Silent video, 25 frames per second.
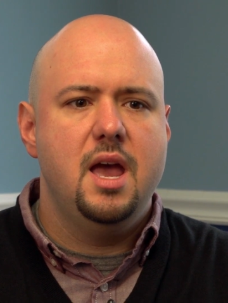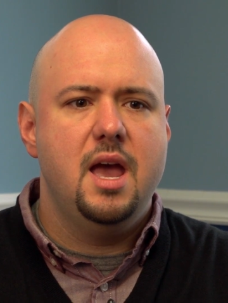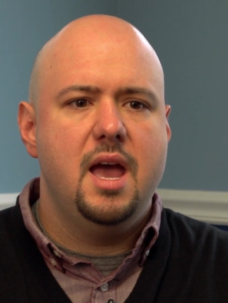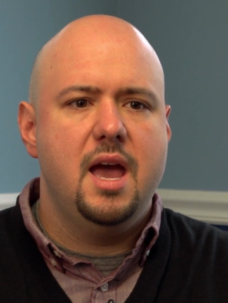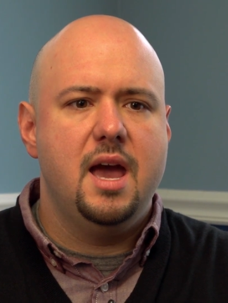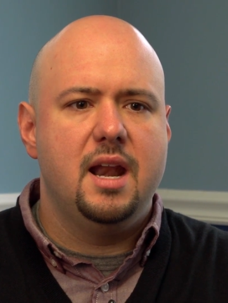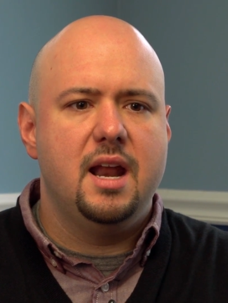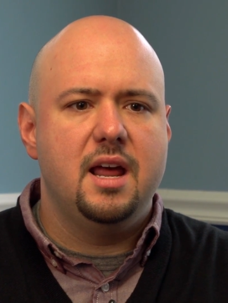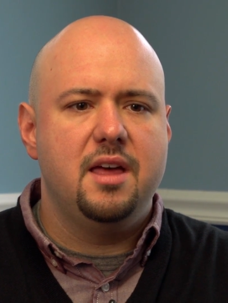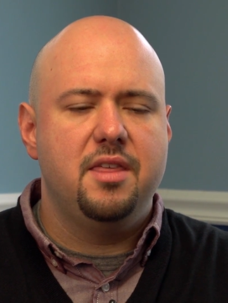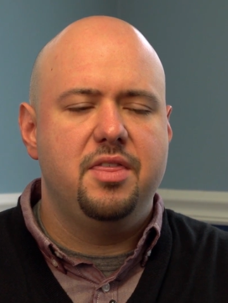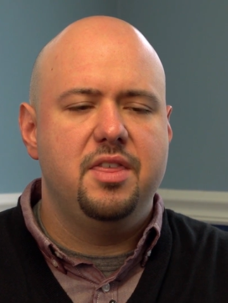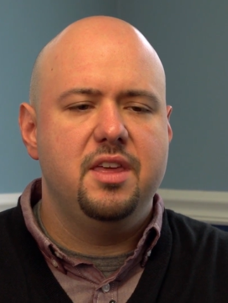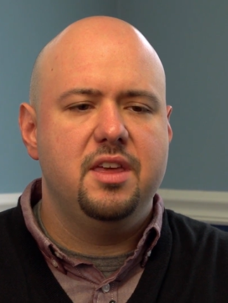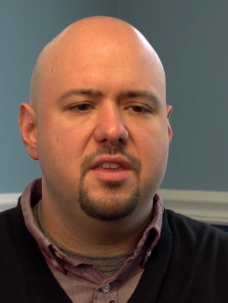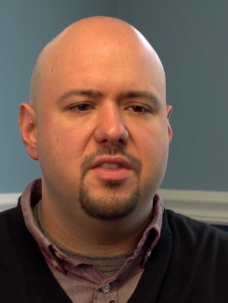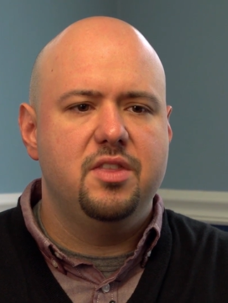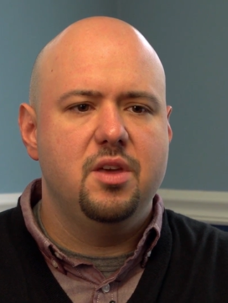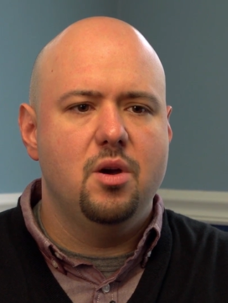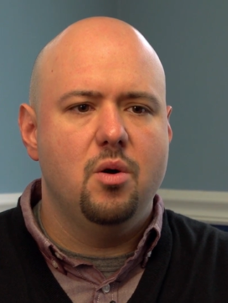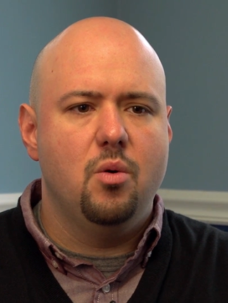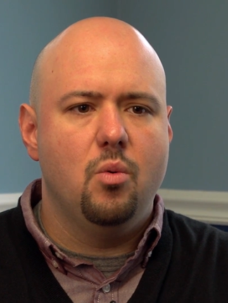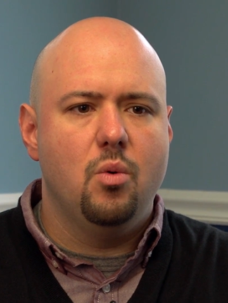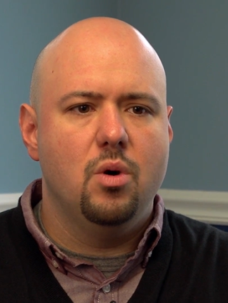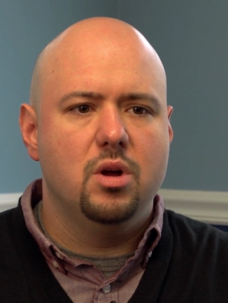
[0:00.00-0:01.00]
And I think
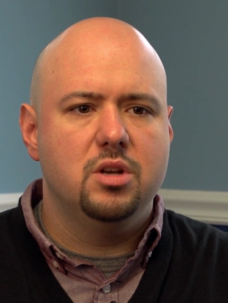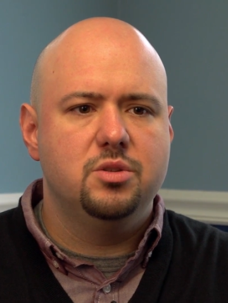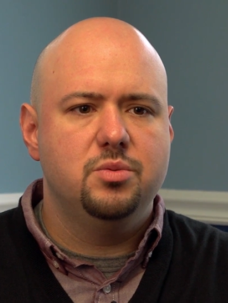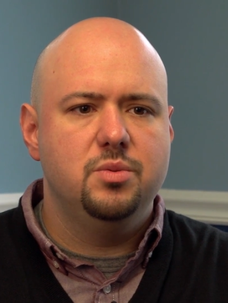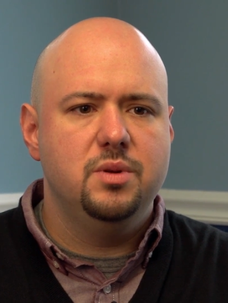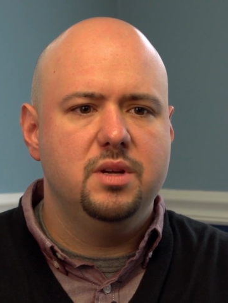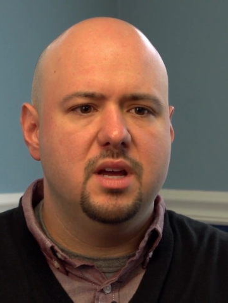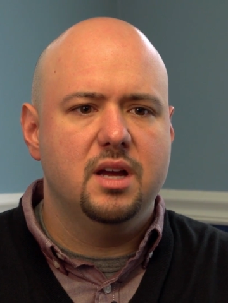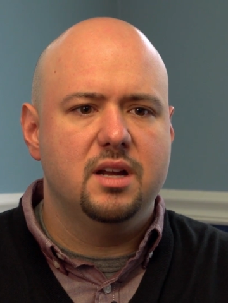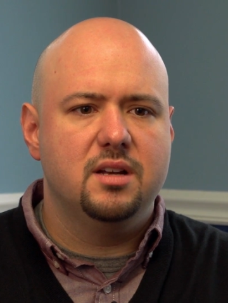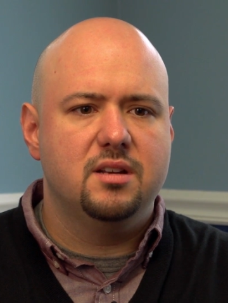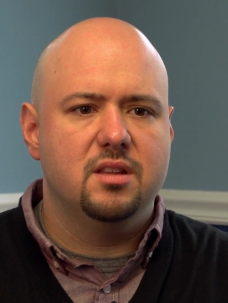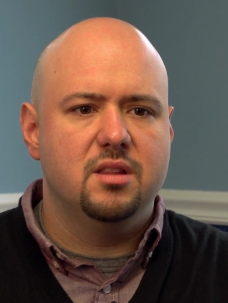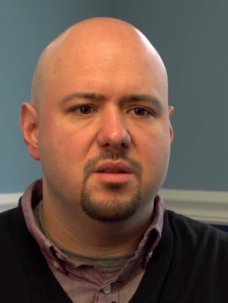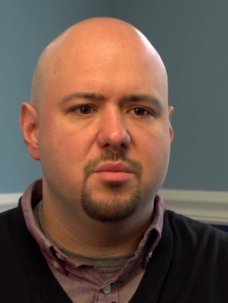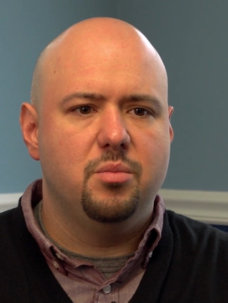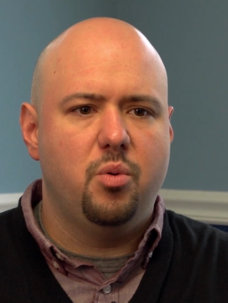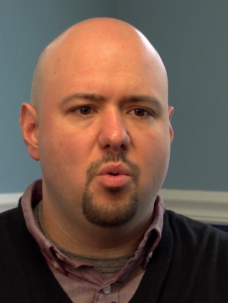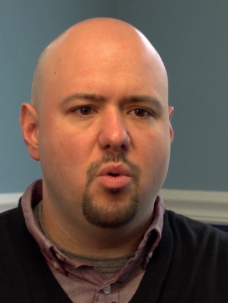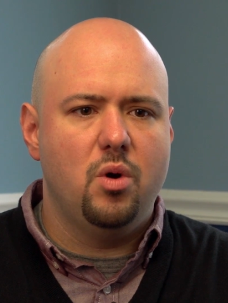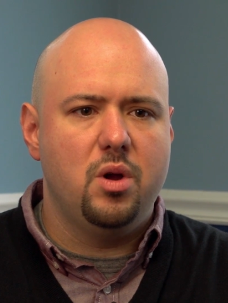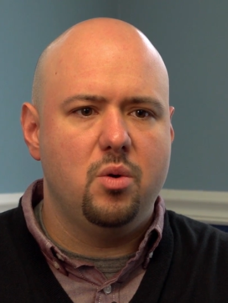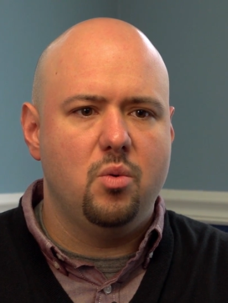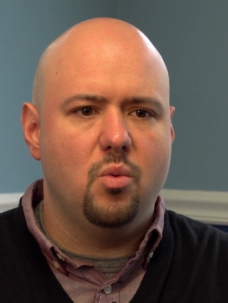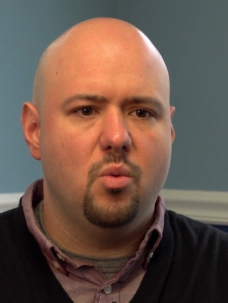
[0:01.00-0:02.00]
that once we got to the
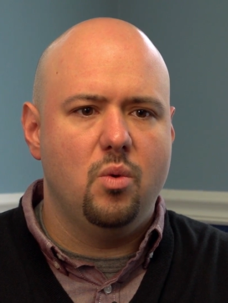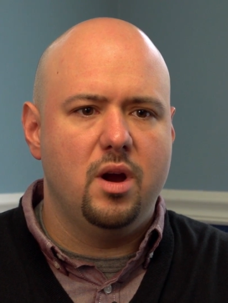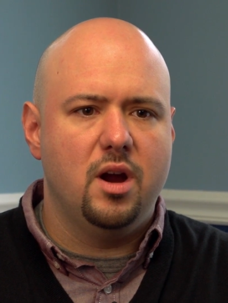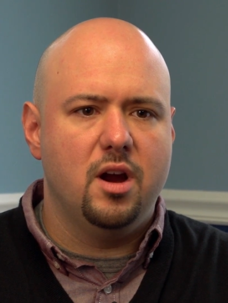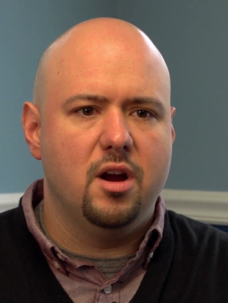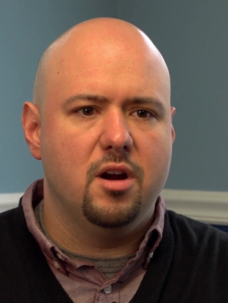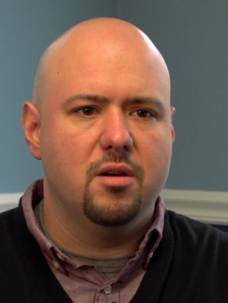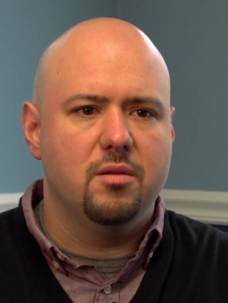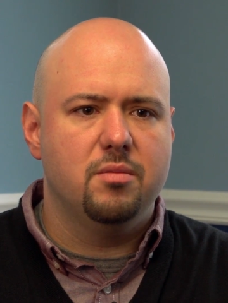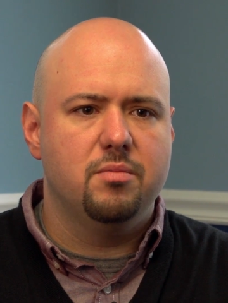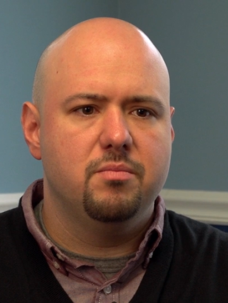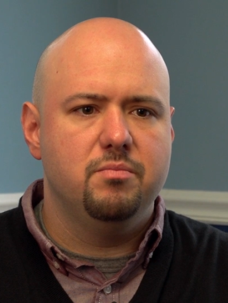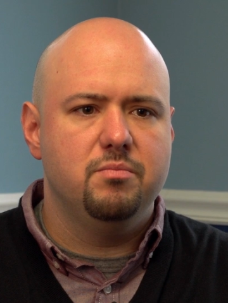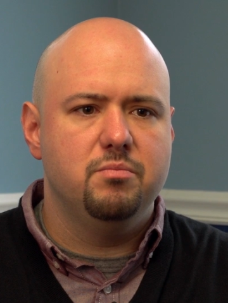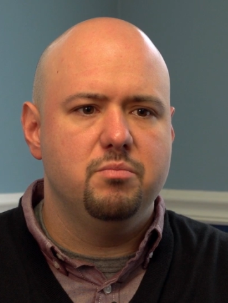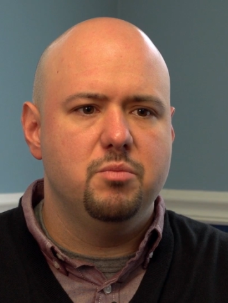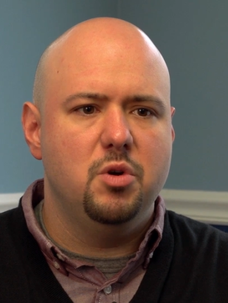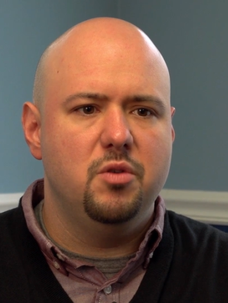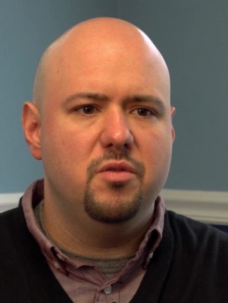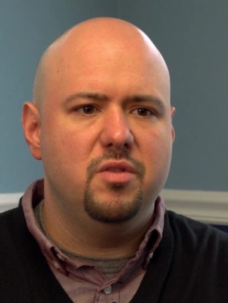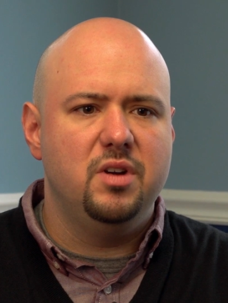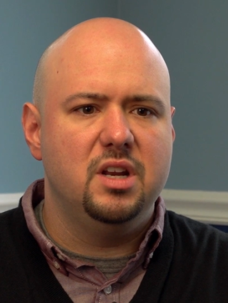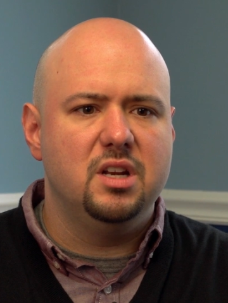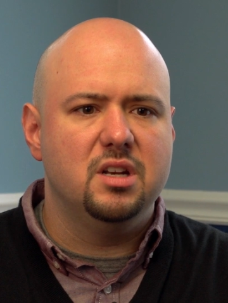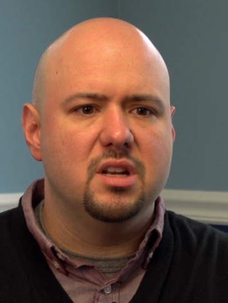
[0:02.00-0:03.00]
point where,
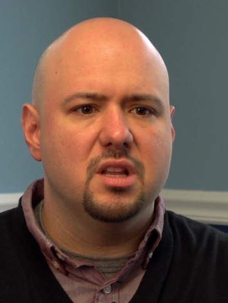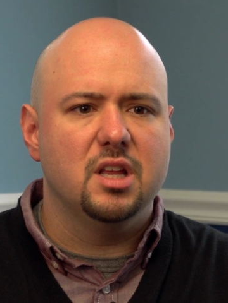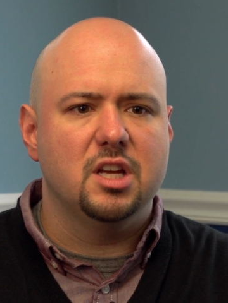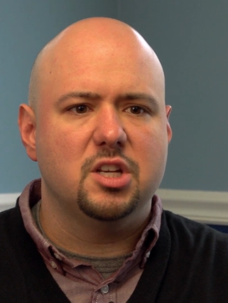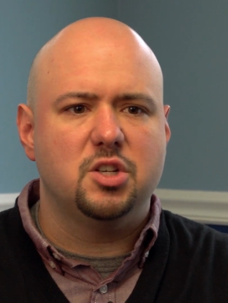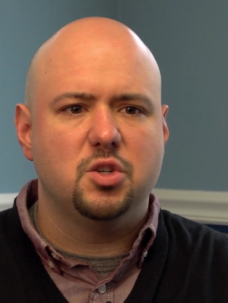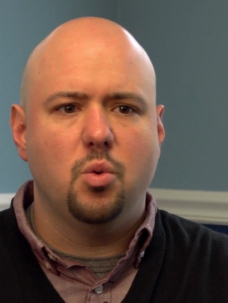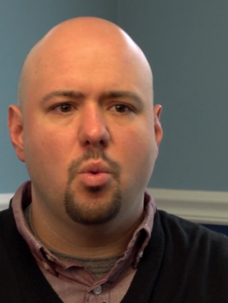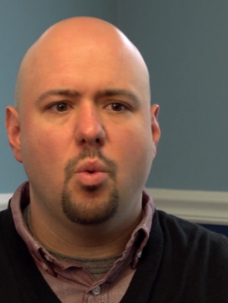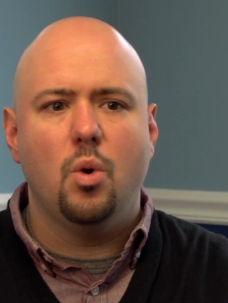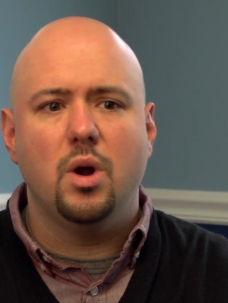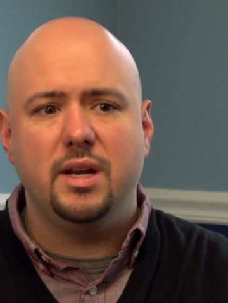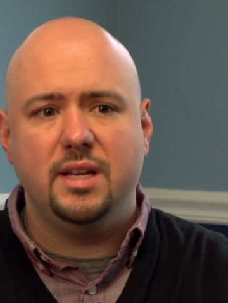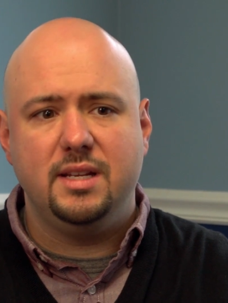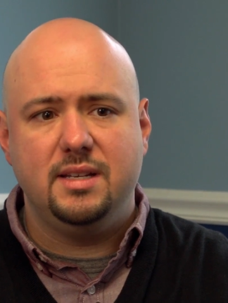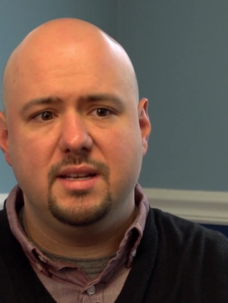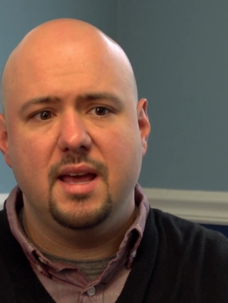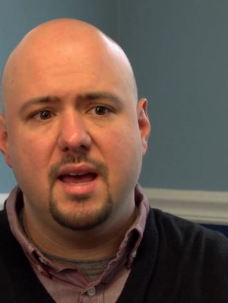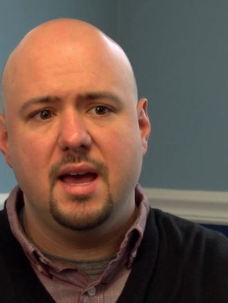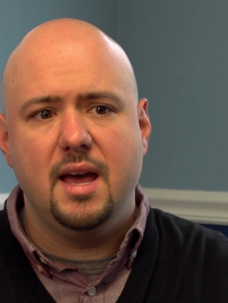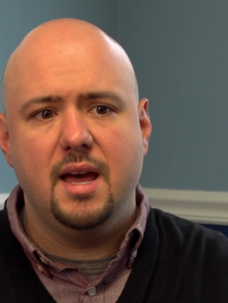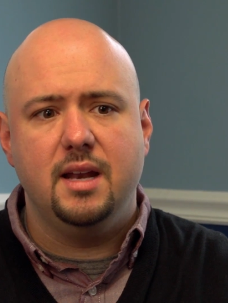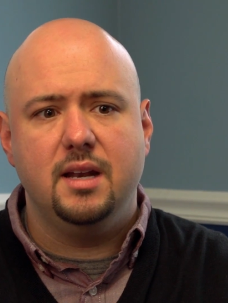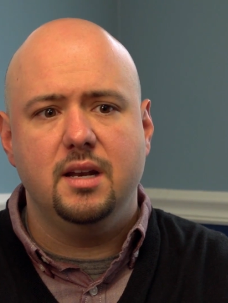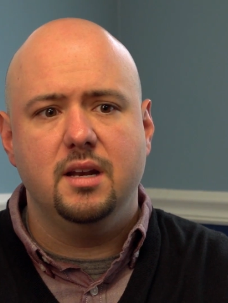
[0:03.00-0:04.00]
moving into like
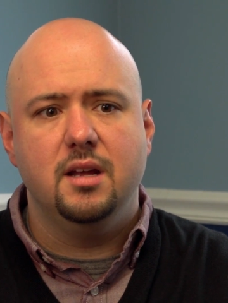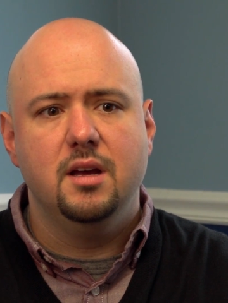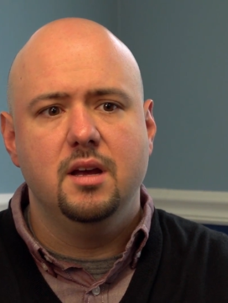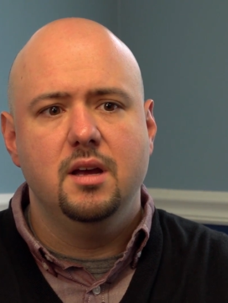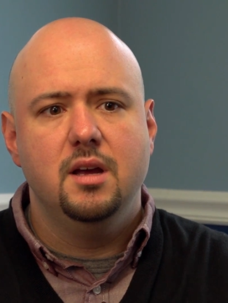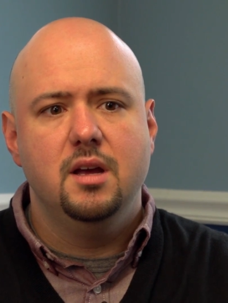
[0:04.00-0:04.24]
2010,